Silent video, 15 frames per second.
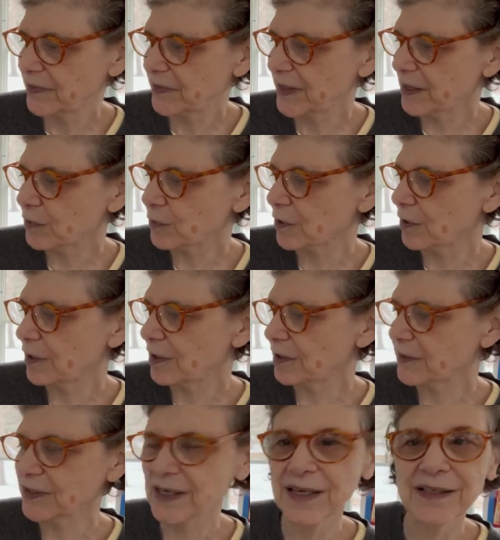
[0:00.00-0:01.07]
There were
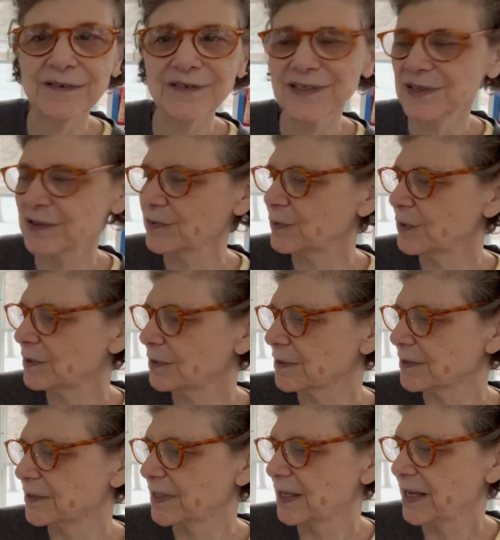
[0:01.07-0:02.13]
all the colors in the
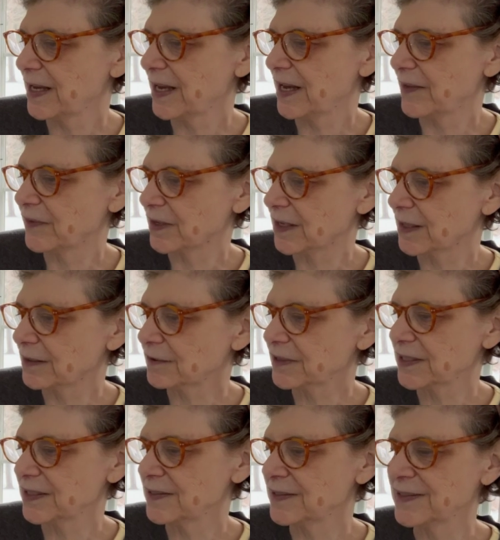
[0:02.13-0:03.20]
world, and the color
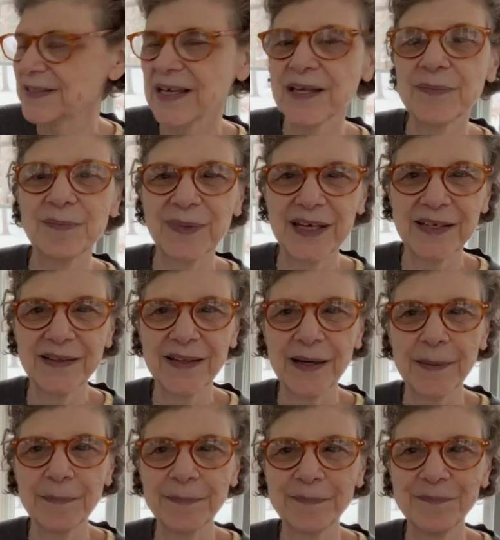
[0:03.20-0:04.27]
kittens had made them.